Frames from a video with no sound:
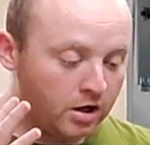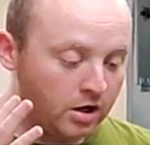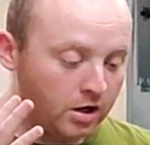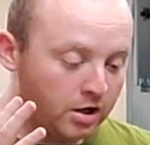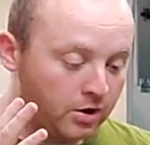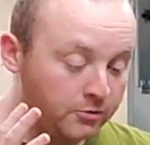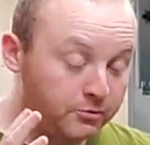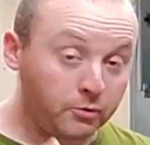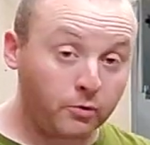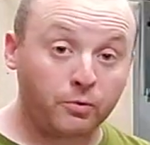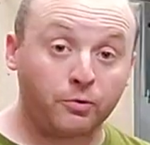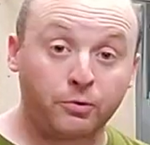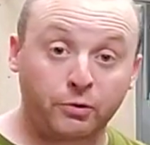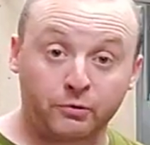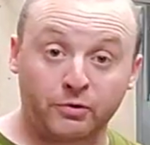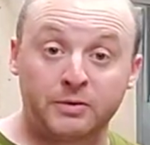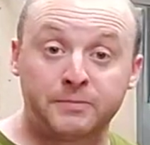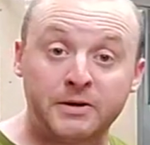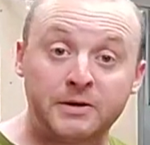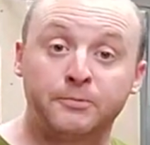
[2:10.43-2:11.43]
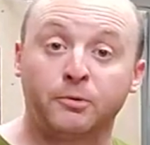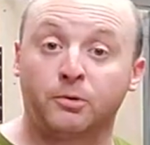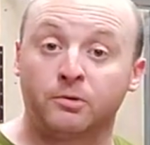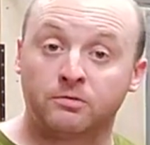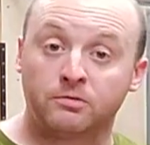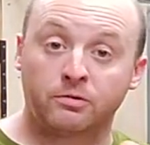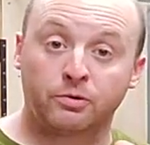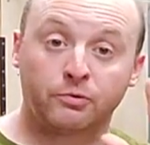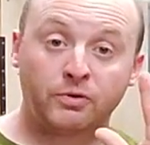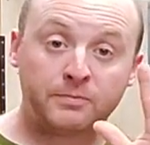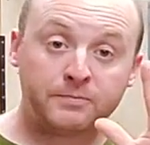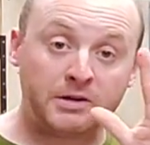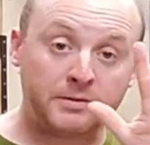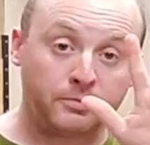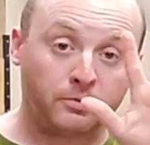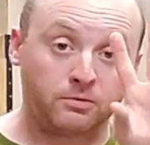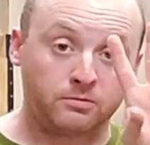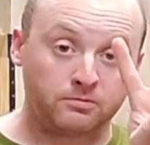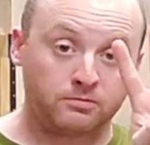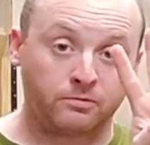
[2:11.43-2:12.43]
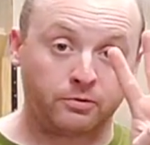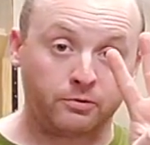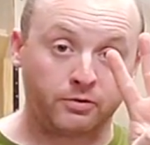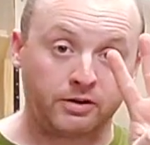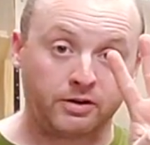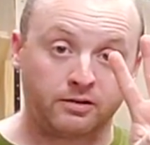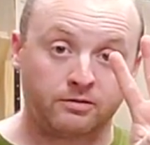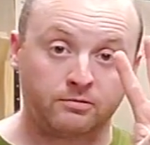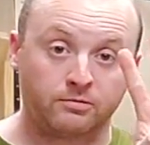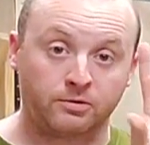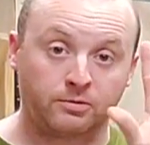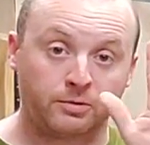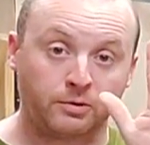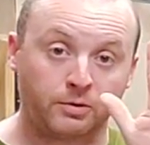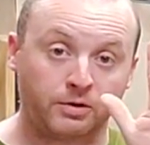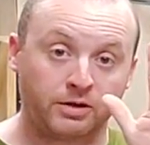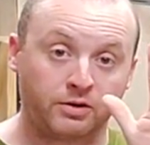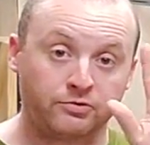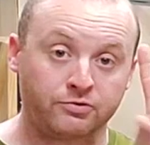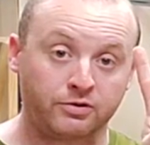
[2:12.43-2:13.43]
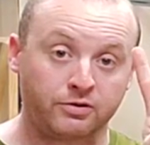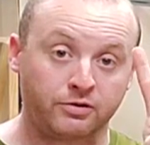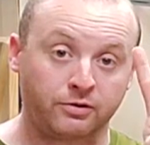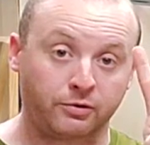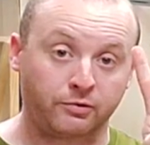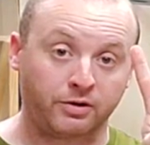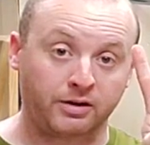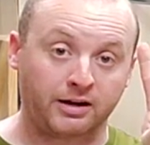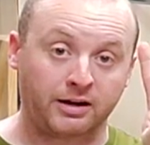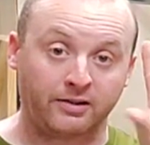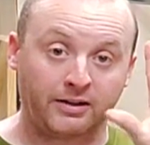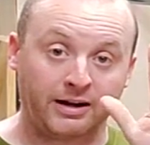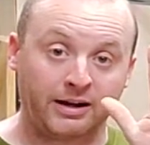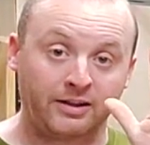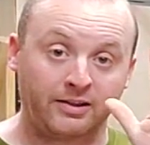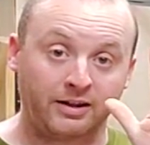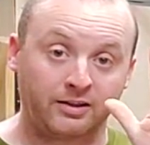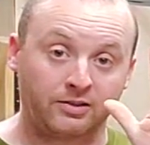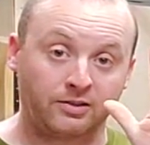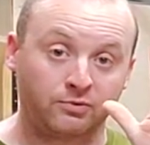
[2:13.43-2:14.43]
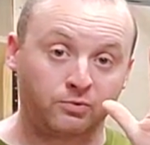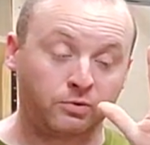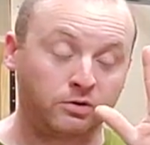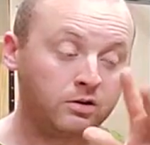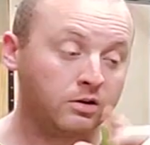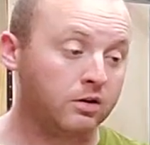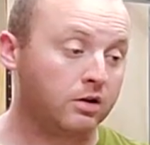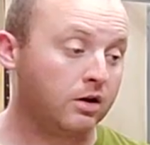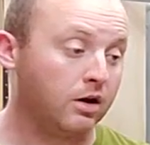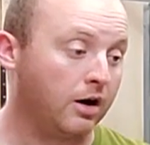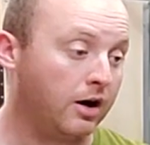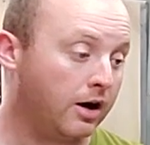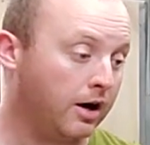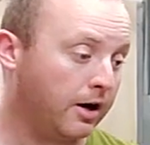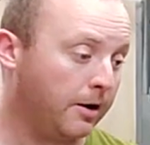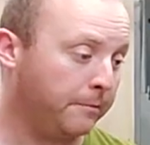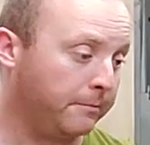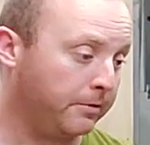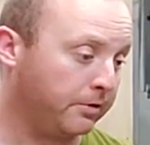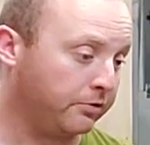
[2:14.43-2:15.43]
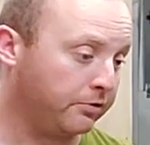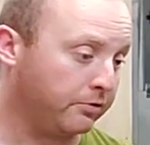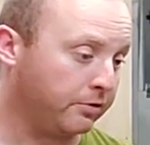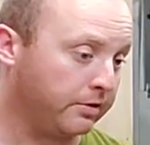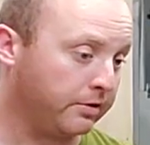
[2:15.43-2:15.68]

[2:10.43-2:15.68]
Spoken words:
3 people, 3. From a country in 3. I like this one. This 3.